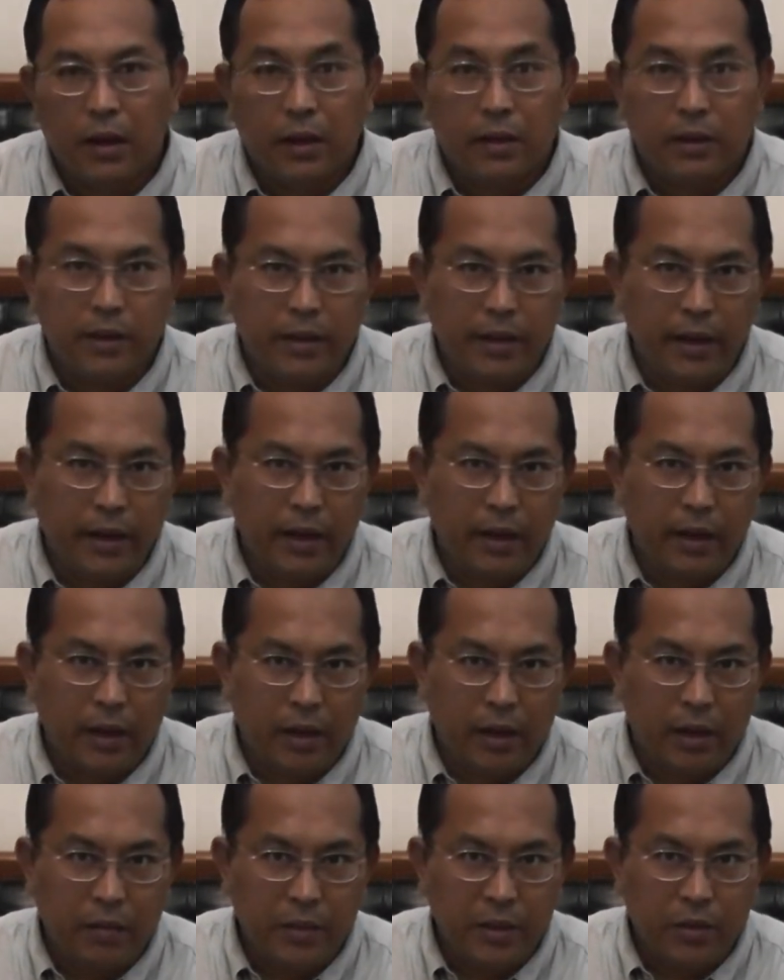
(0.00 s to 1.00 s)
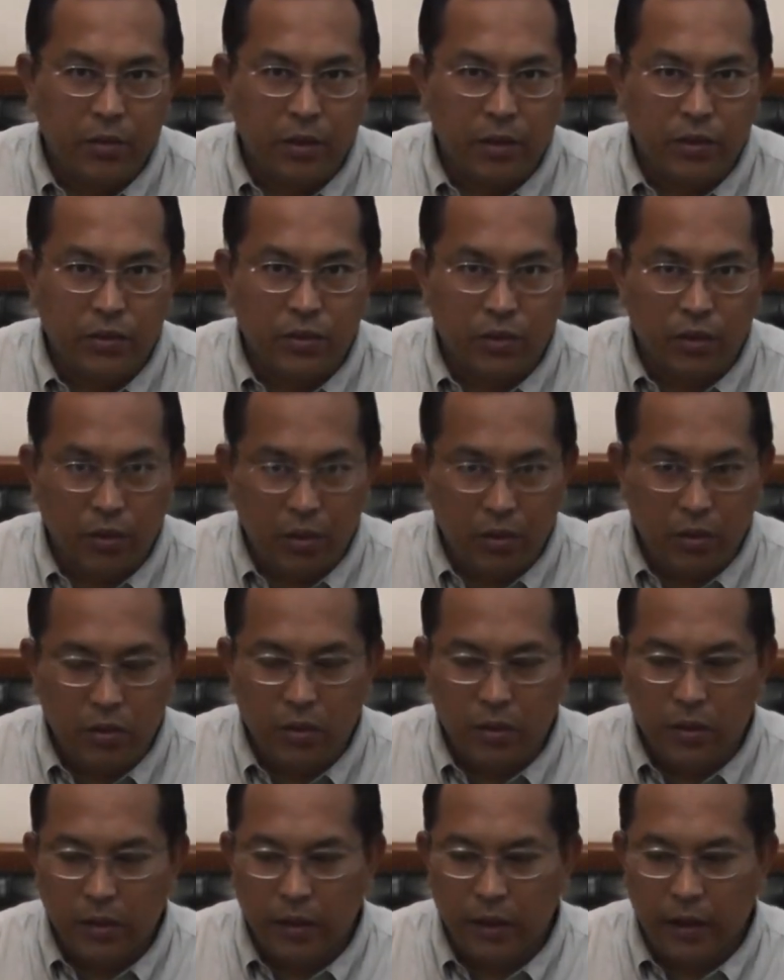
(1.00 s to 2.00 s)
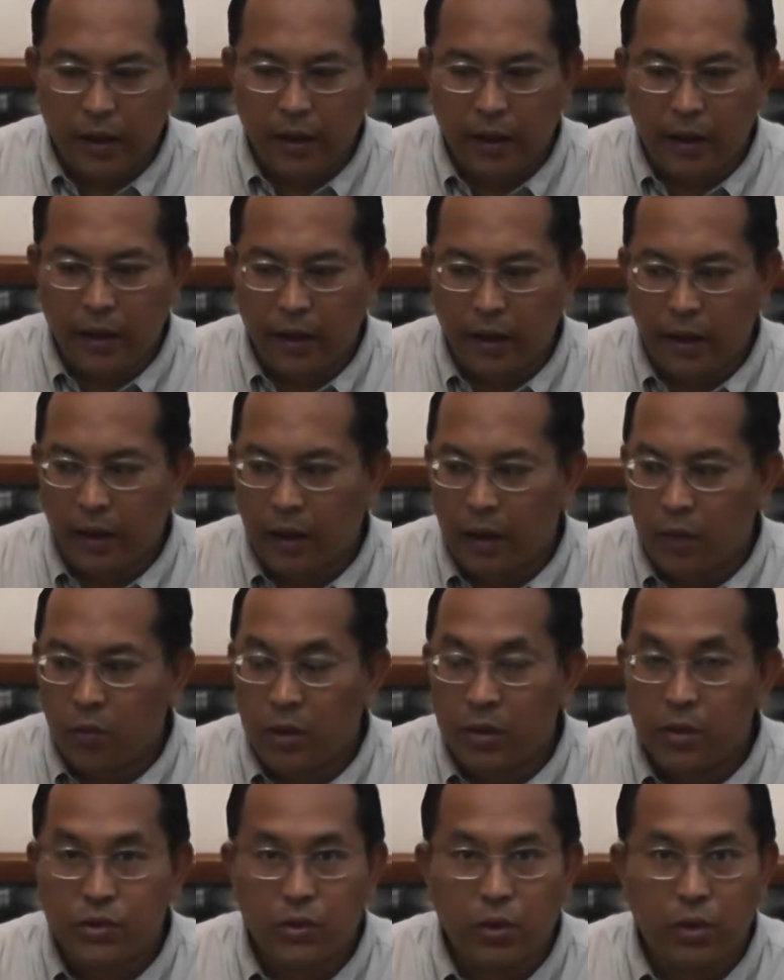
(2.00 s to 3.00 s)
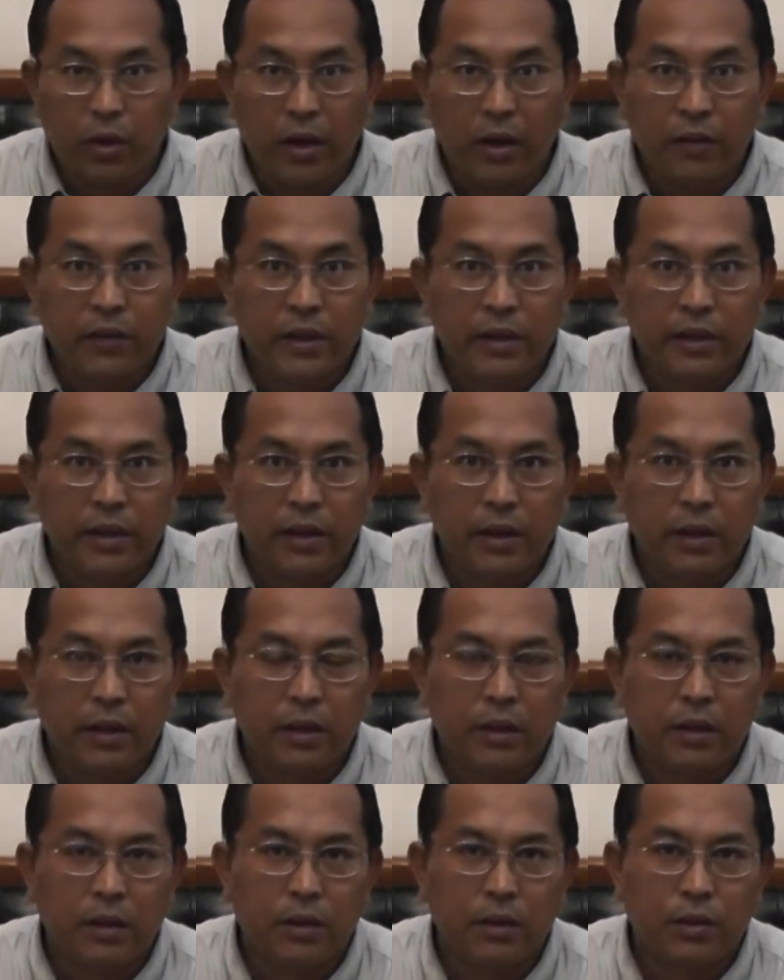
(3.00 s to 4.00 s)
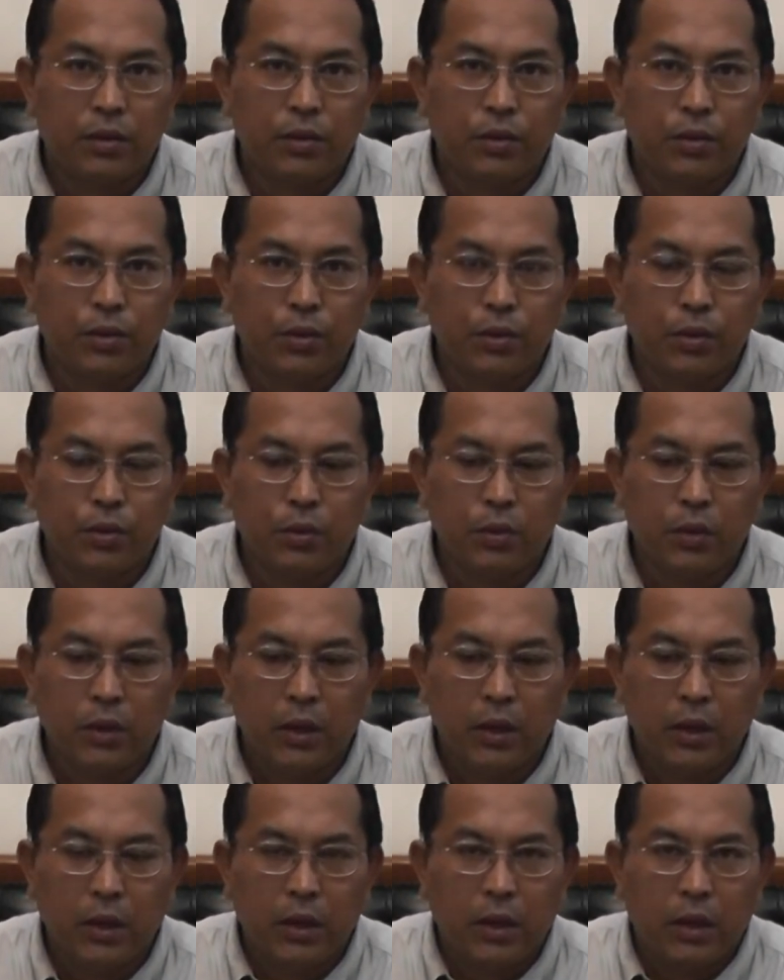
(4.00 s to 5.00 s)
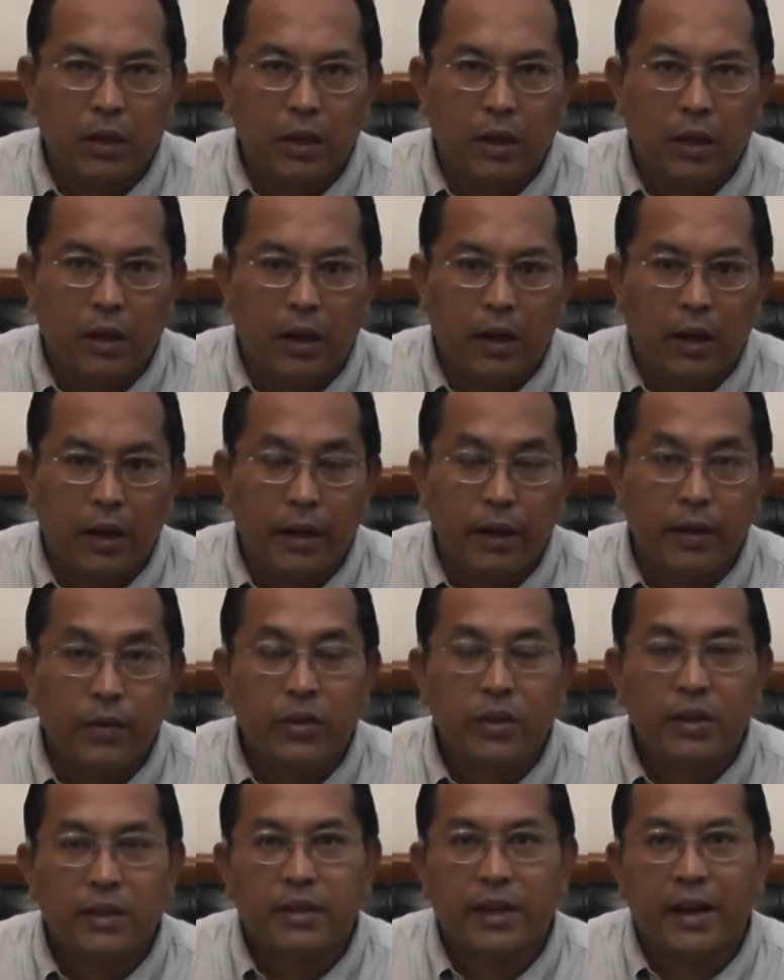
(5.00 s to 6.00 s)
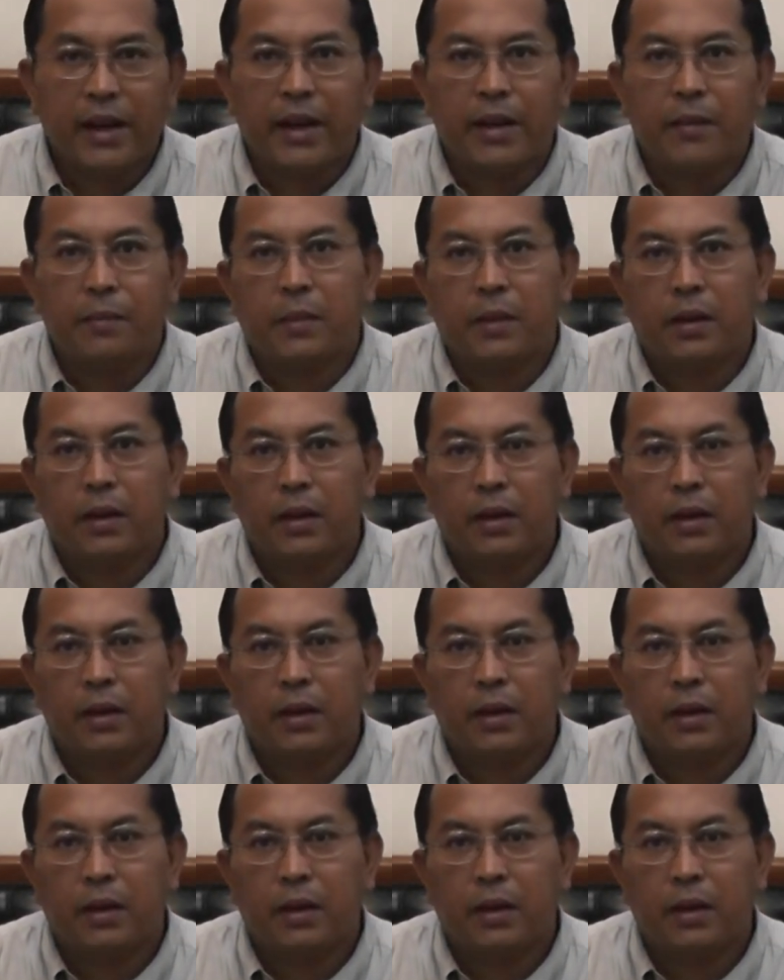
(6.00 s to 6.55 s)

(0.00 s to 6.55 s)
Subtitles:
Today I'll be going solo and I want to show everything to you in real time.